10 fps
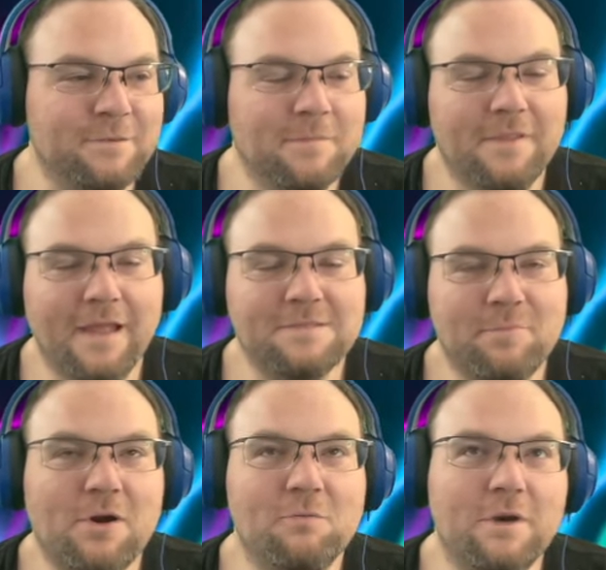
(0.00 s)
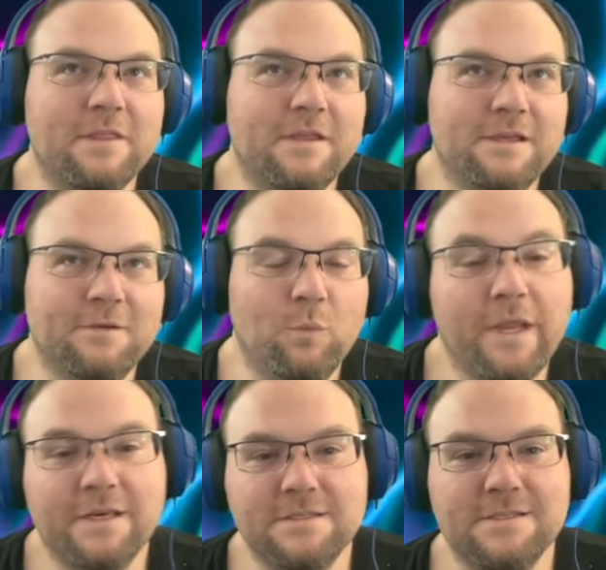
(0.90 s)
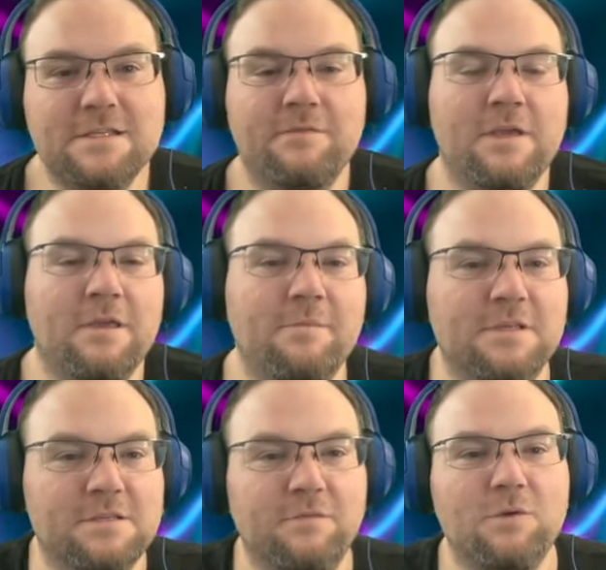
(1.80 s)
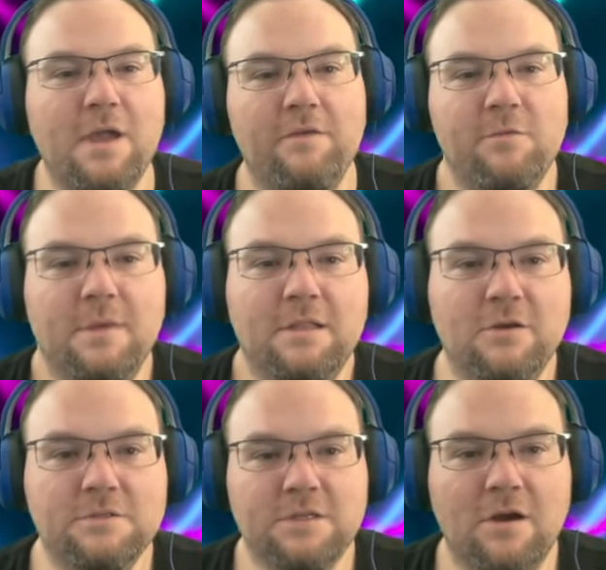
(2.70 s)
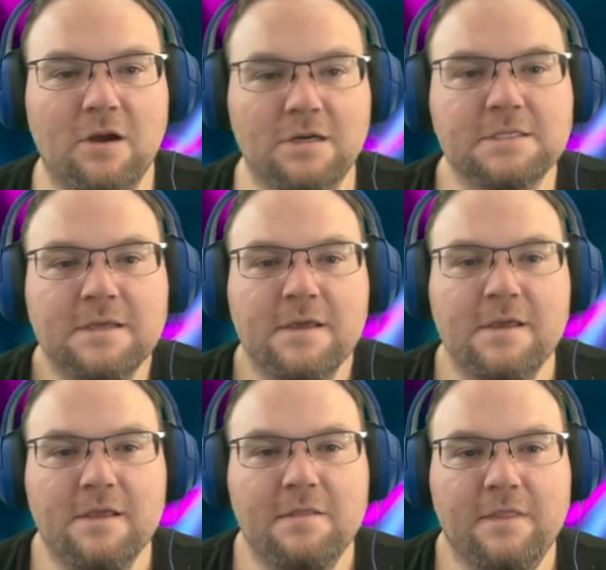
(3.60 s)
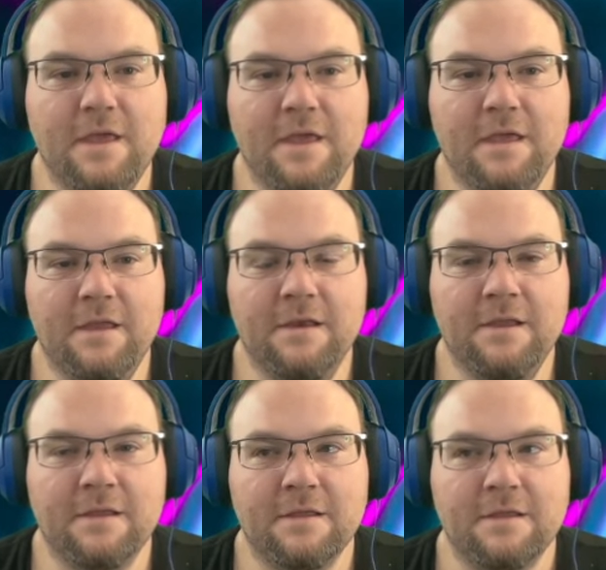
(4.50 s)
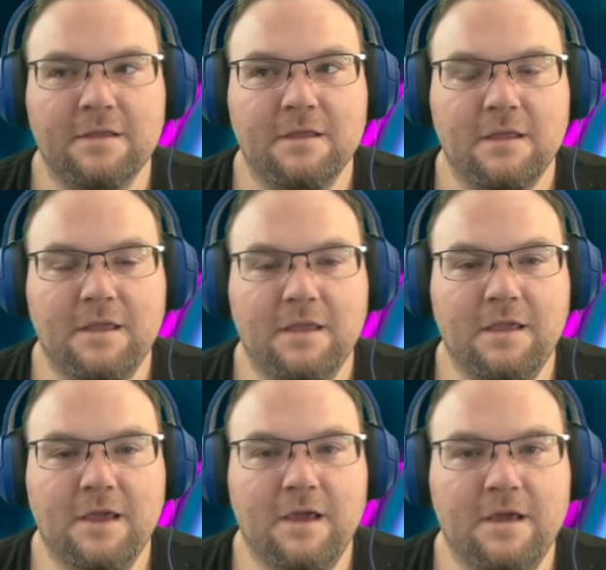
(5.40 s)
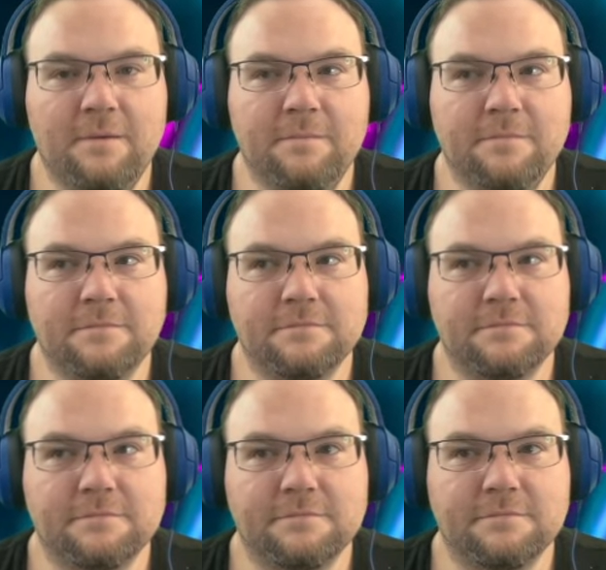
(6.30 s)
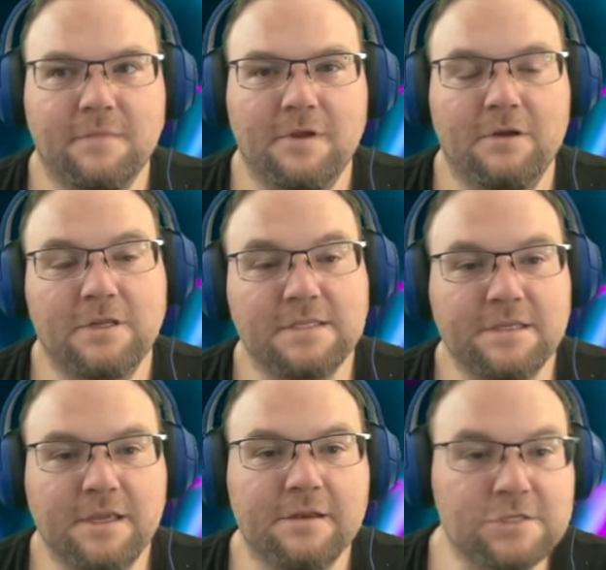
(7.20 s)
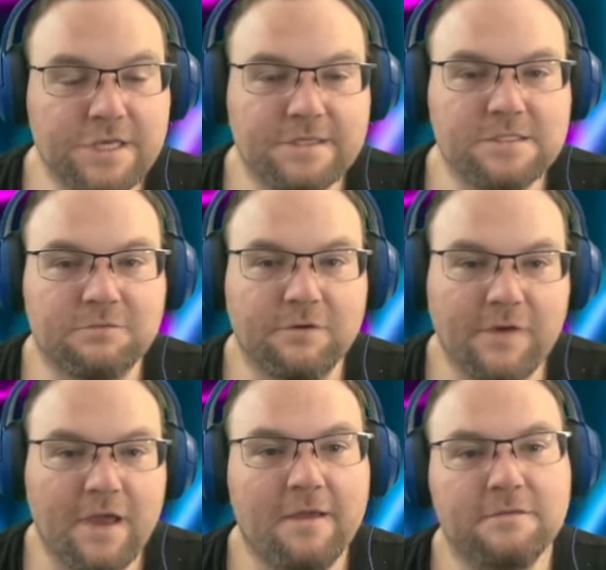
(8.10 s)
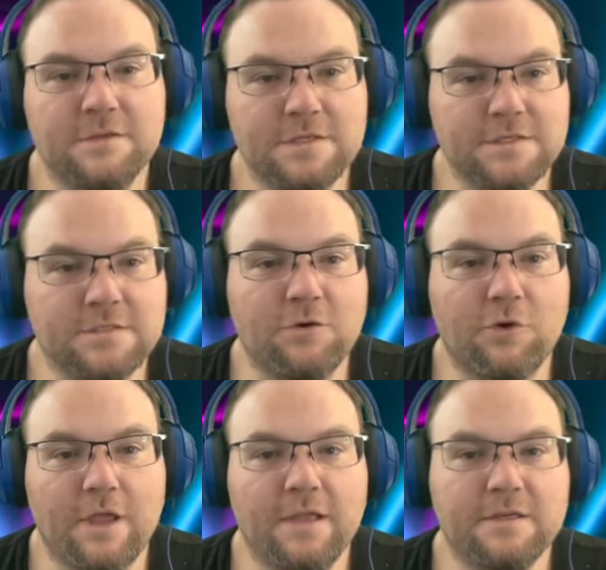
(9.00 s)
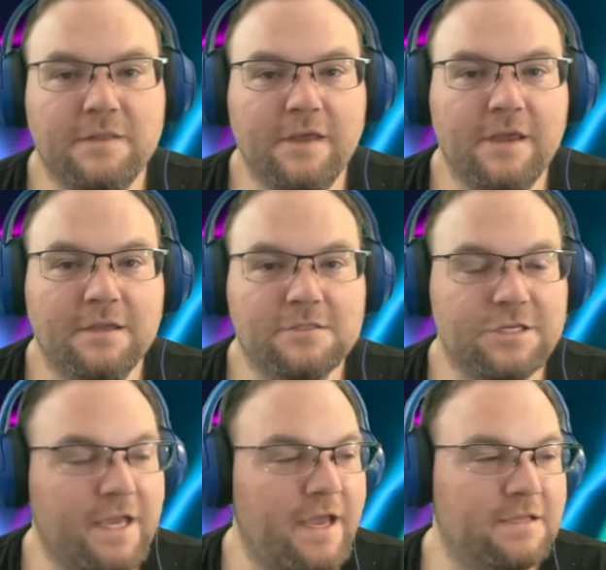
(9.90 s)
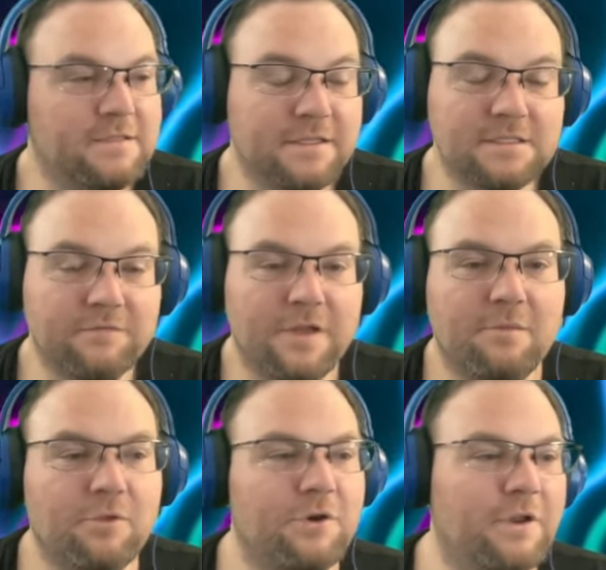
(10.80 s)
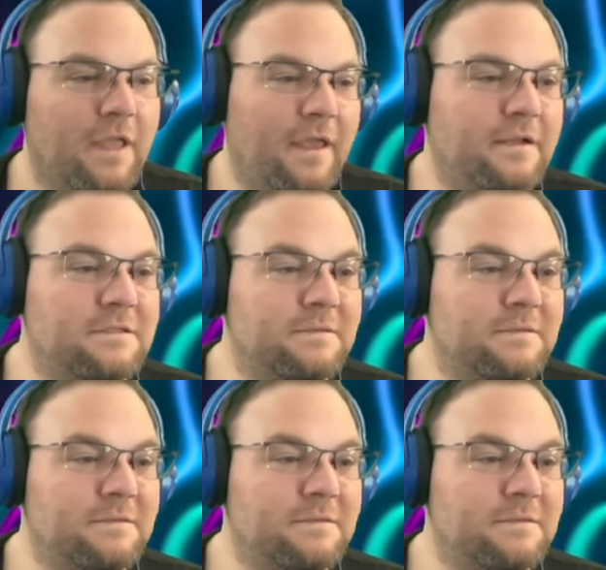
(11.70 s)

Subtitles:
That's part of one of the weaknesses of him, is if you have him at low stars, then he doesn't get a chance to revive. So this is great that she has this available in her kit.